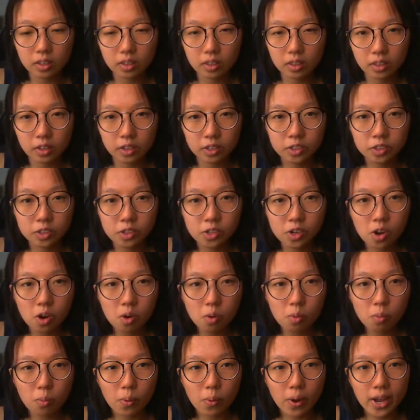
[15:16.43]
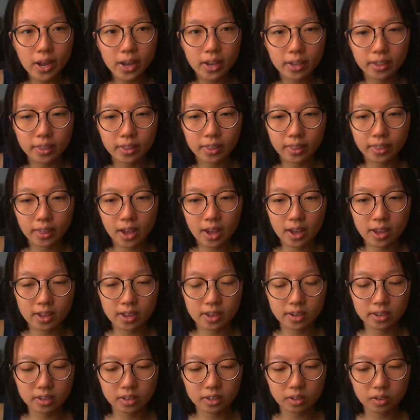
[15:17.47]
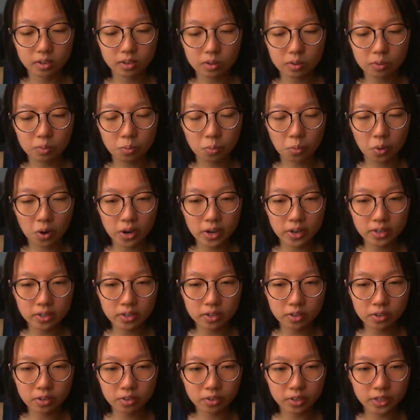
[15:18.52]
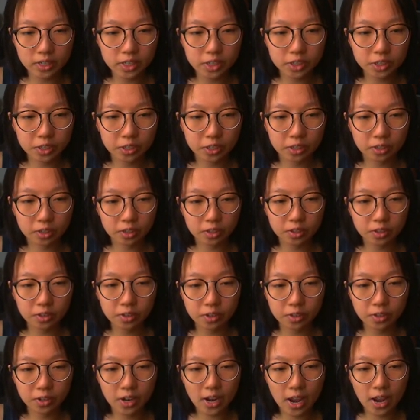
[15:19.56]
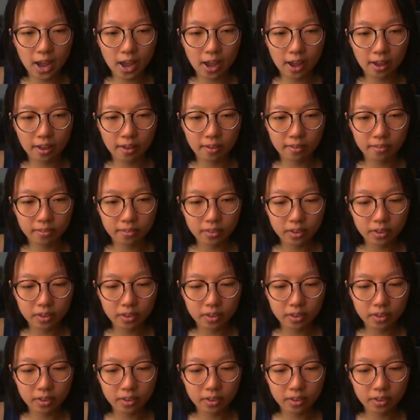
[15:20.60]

There's no way that one creature could have